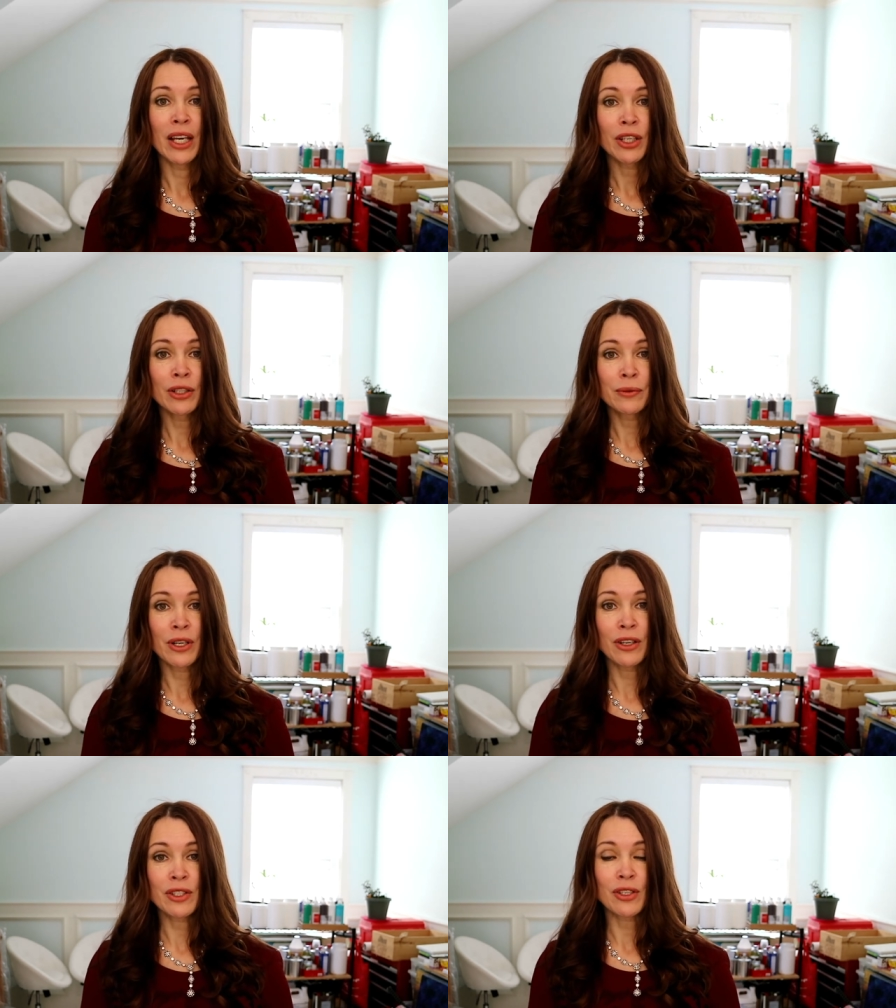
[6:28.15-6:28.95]
You
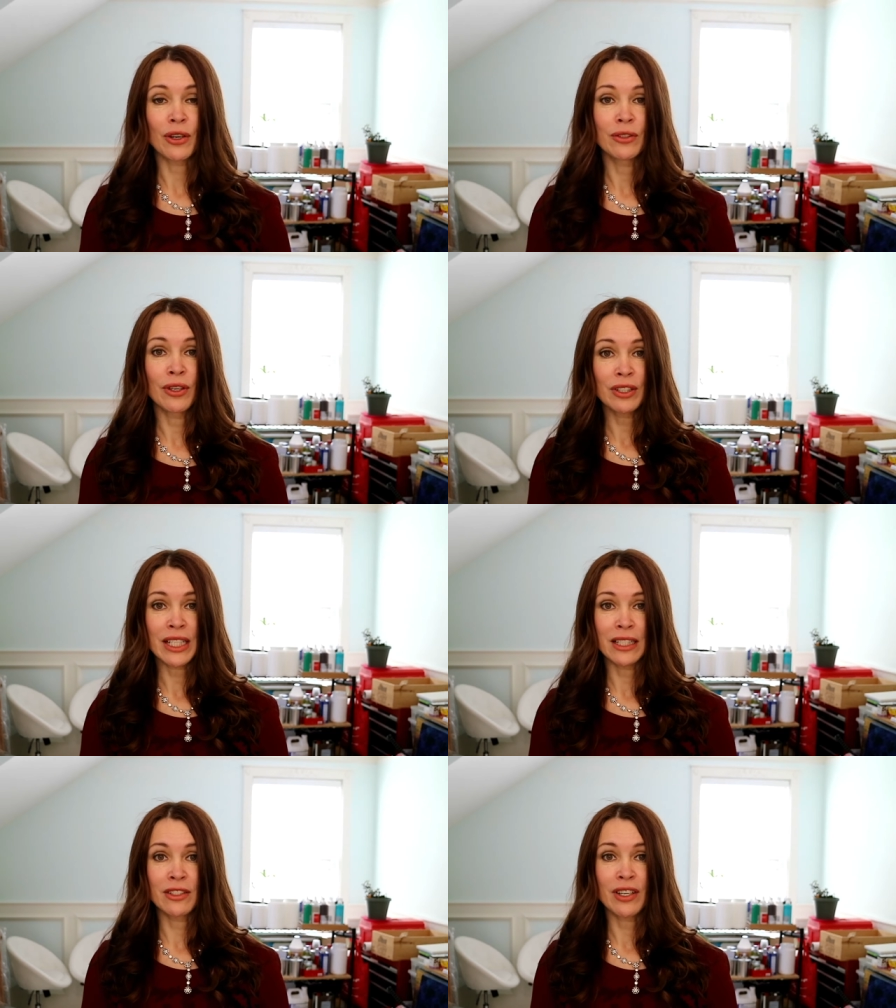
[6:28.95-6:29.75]
would also not
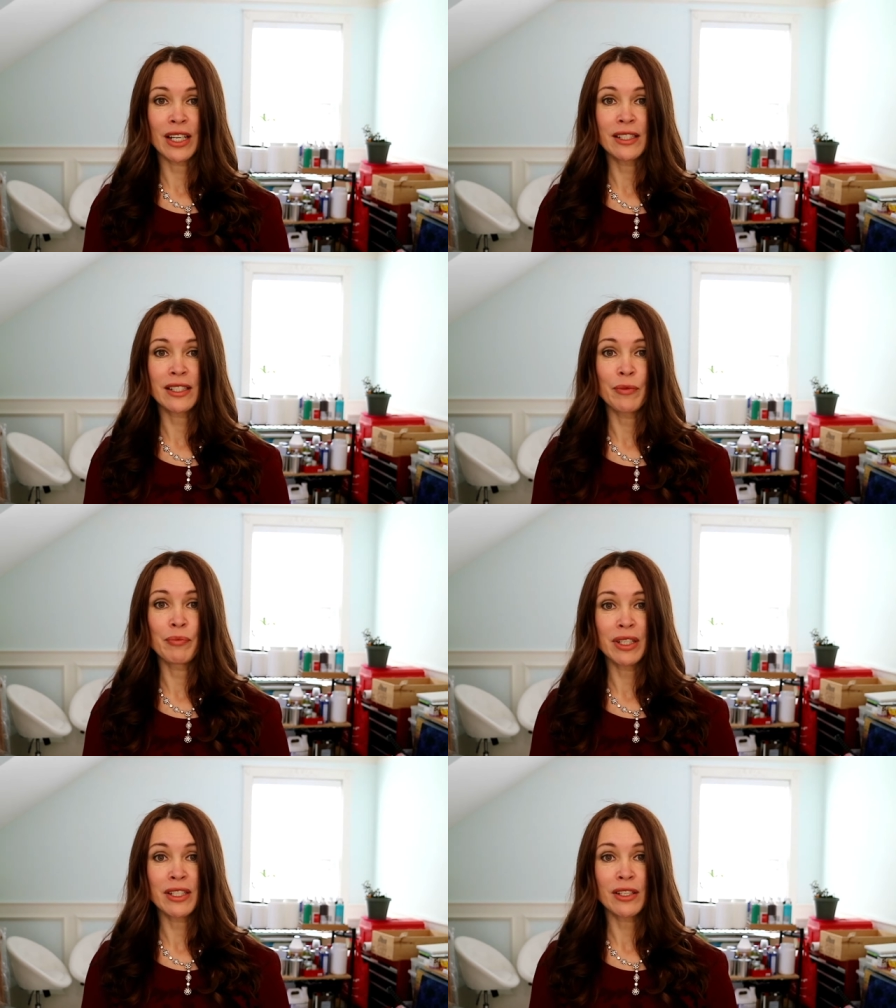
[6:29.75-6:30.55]
address a
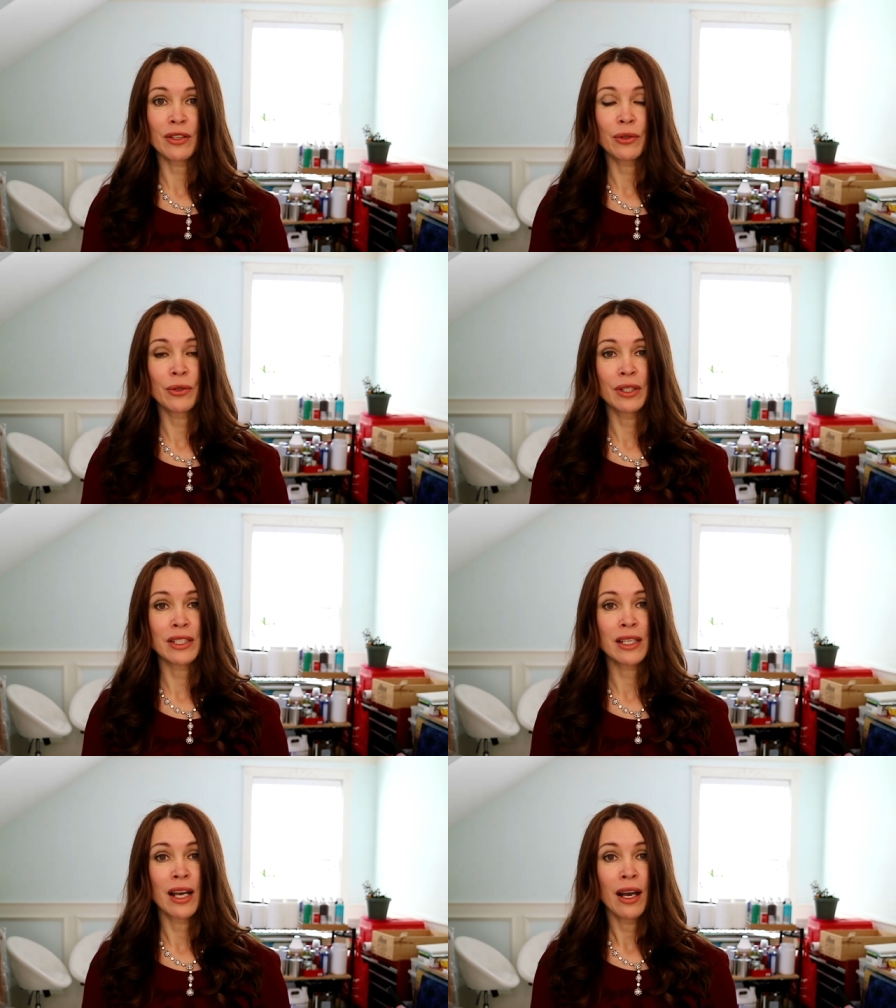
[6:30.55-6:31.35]
person who
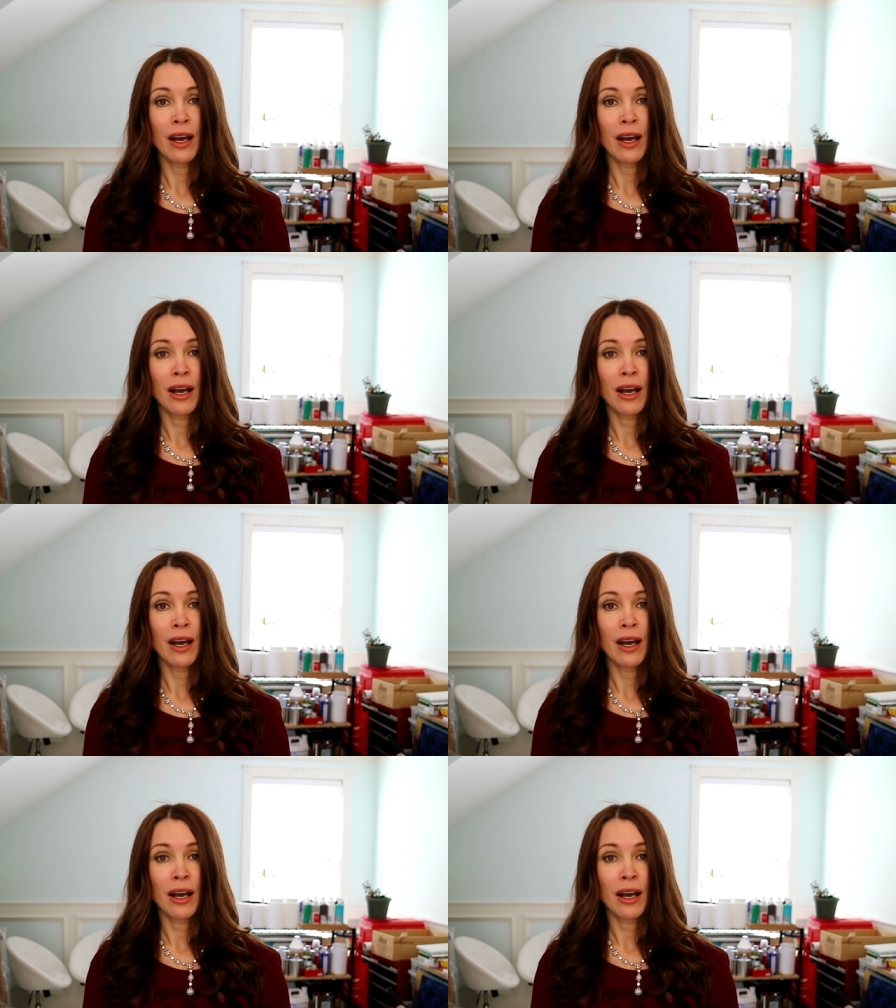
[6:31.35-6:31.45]
is